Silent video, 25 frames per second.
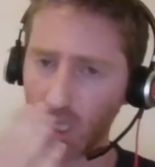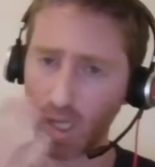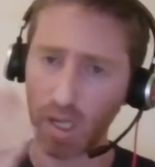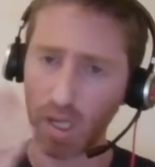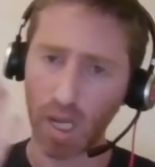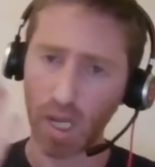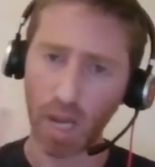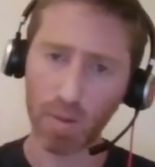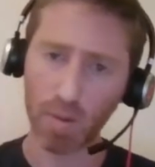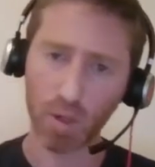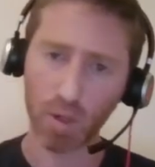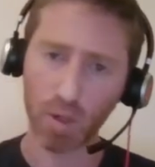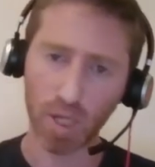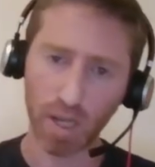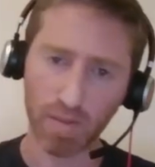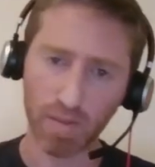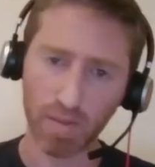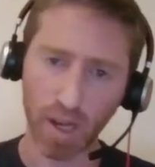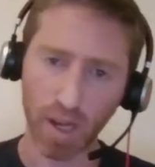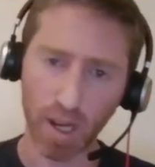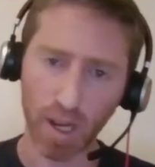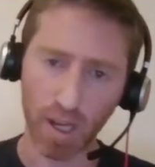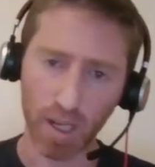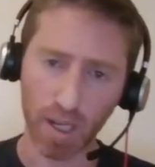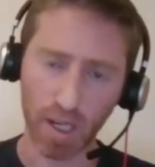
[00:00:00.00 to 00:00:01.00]
I'm going to
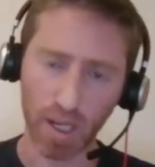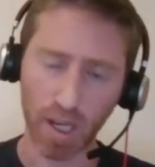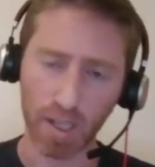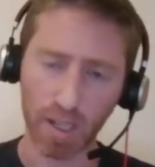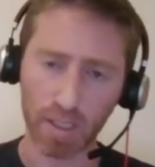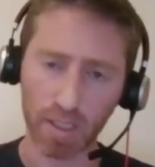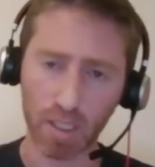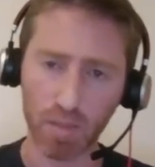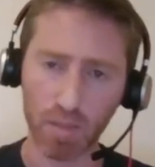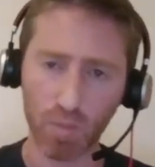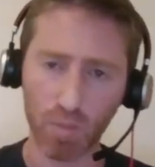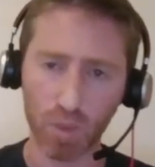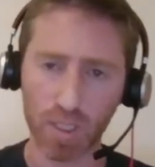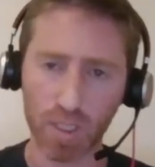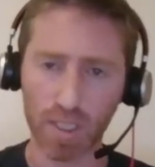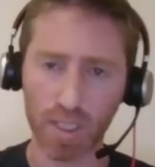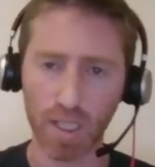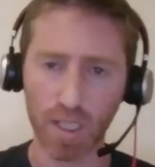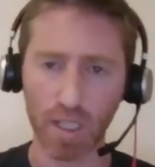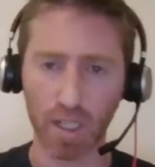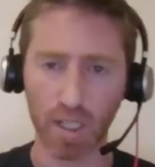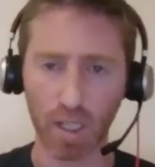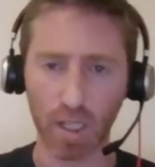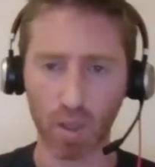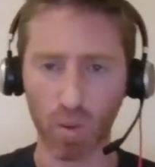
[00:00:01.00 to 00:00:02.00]
have an item with
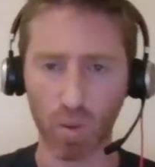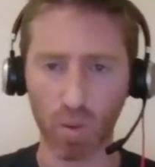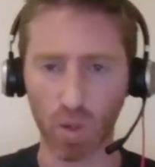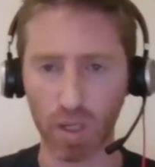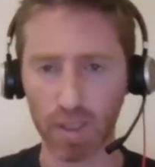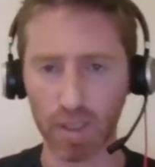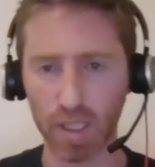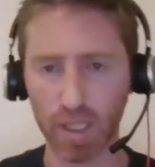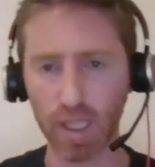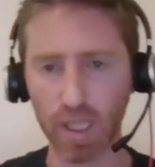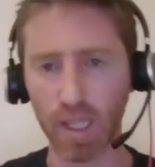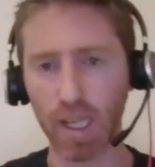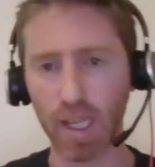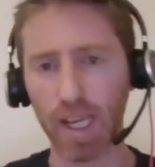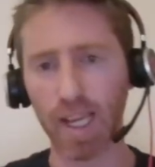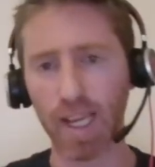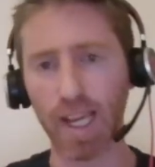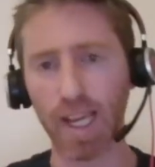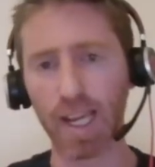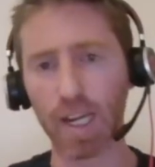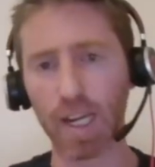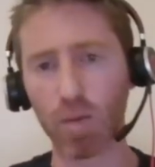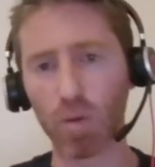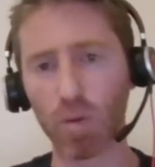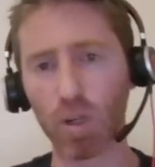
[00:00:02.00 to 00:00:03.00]
selling and quality,
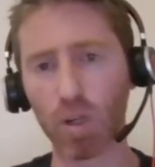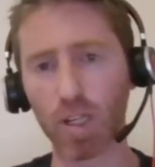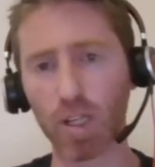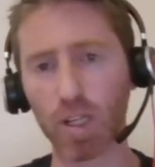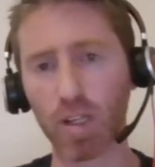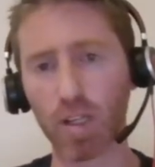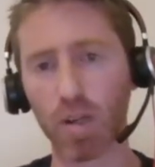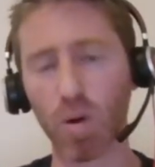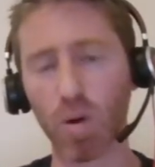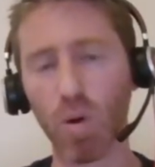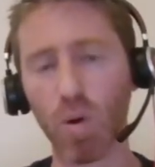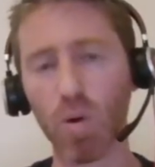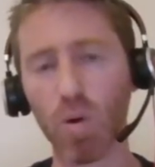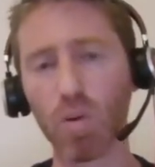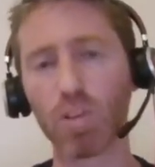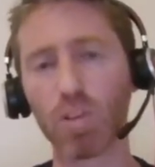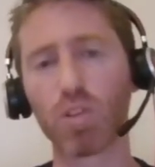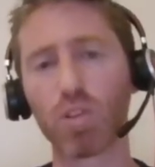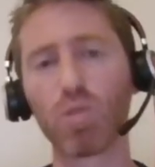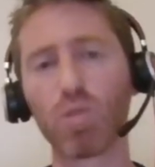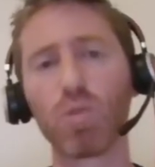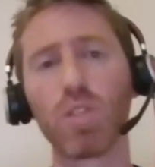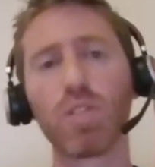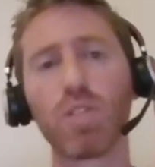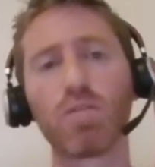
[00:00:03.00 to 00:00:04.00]
and I'm going to hold
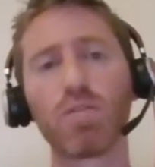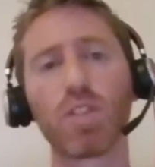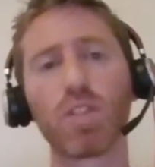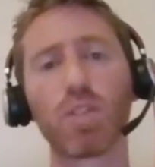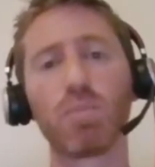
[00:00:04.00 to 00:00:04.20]
2 different